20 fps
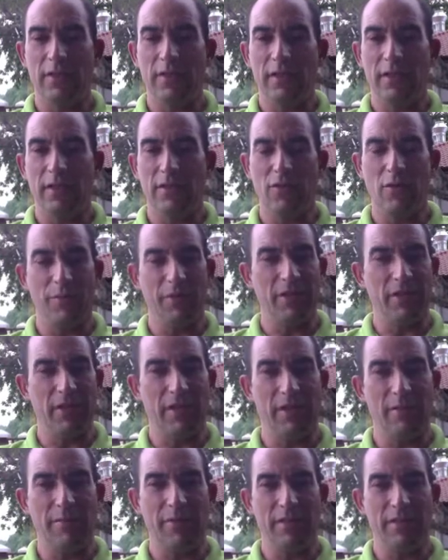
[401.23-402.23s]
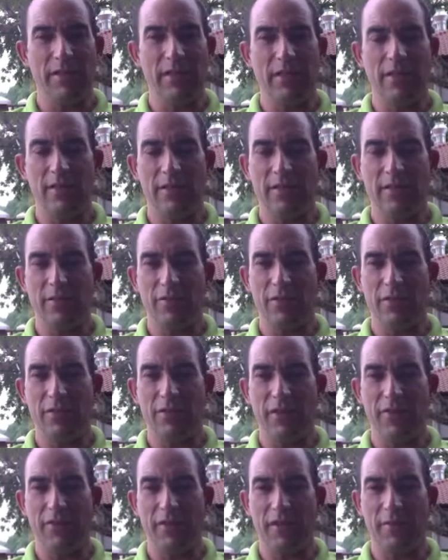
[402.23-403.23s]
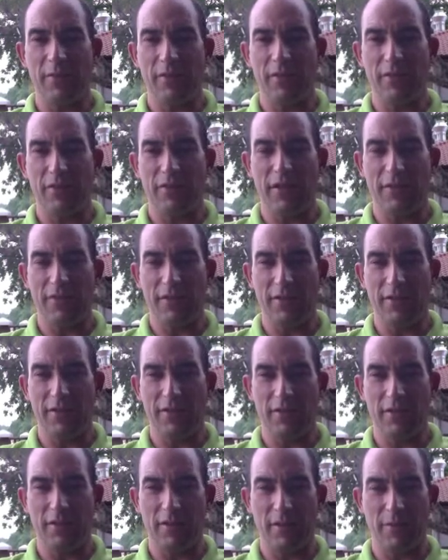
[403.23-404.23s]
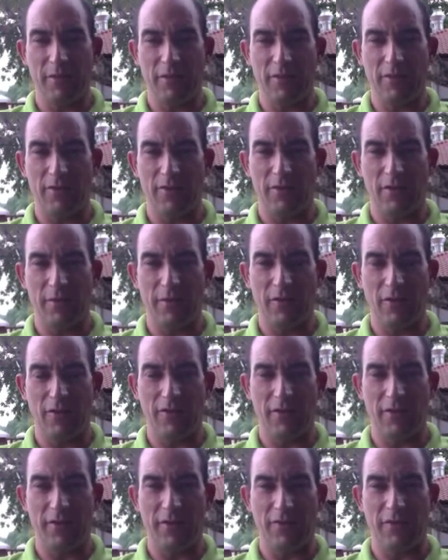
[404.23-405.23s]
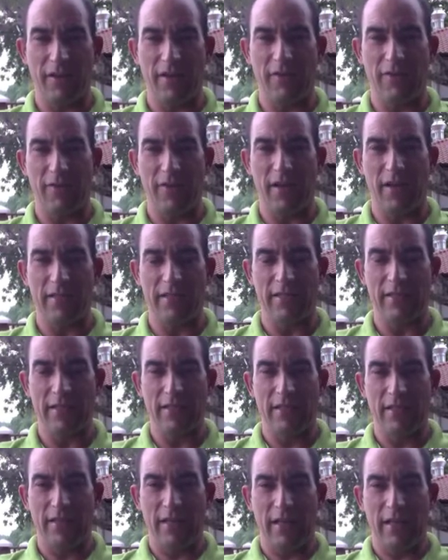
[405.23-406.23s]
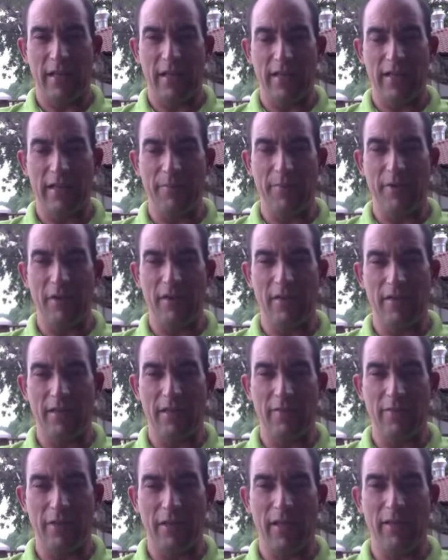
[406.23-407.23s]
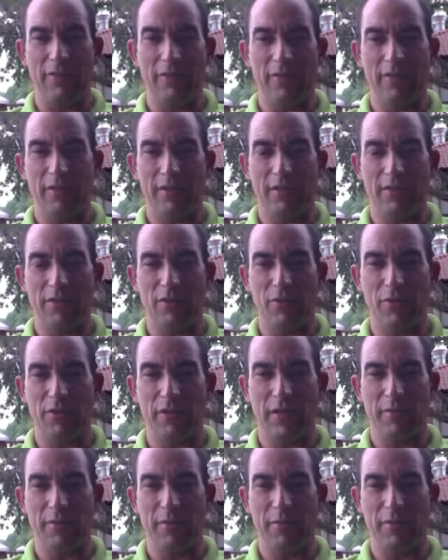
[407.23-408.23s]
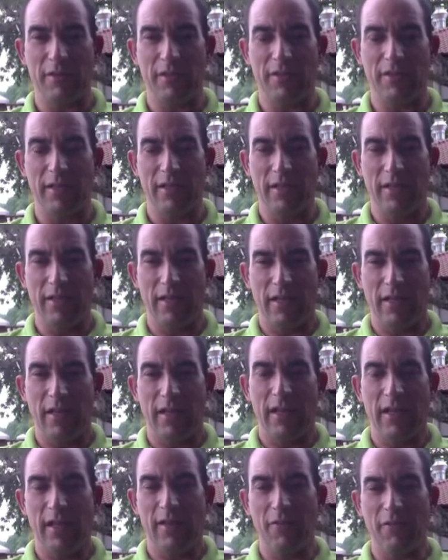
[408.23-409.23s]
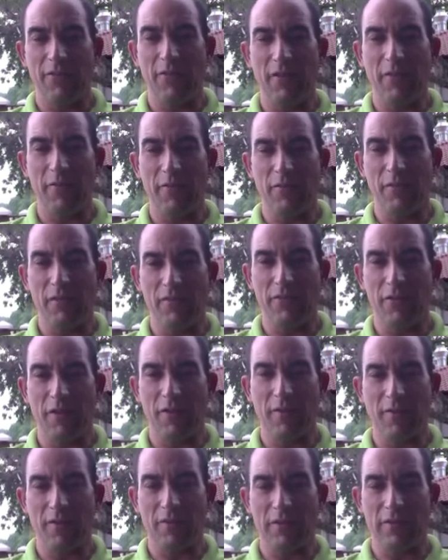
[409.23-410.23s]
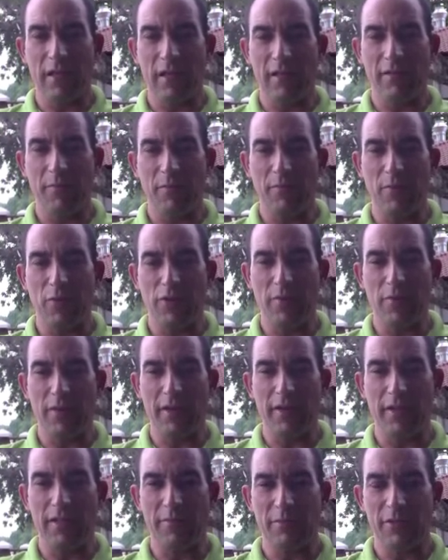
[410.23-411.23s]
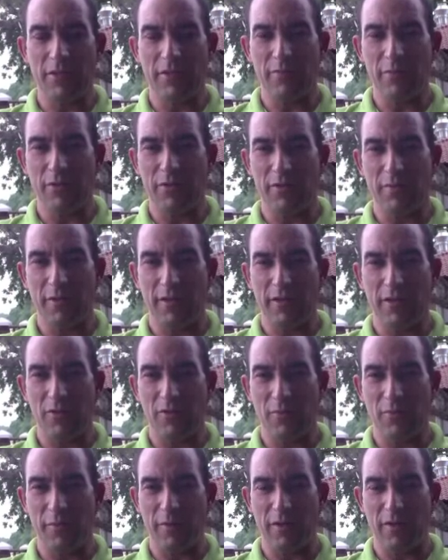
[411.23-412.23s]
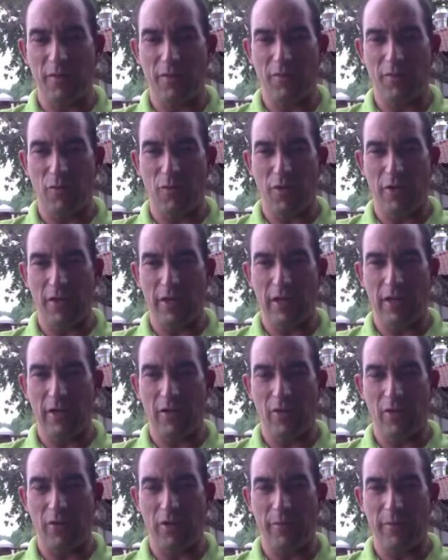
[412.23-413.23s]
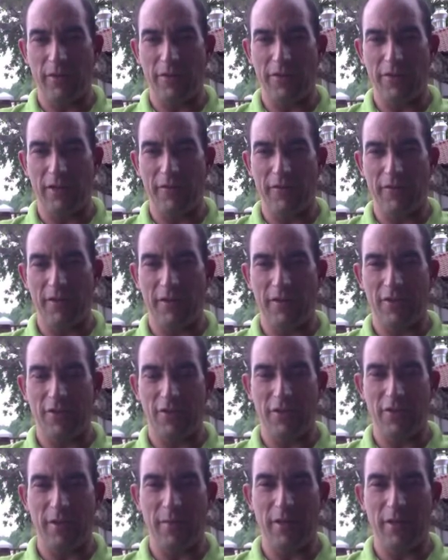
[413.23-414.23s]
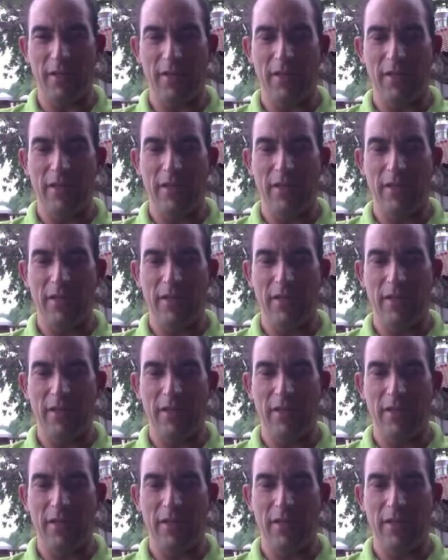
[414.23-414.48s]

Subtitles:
It's not particularly busy in terms of traffic, but the traffic that does come along there is very fast. Keep left at all times, please. The front motorbikes, police motorbikes, will be a warning oncoming traffic that you're coming.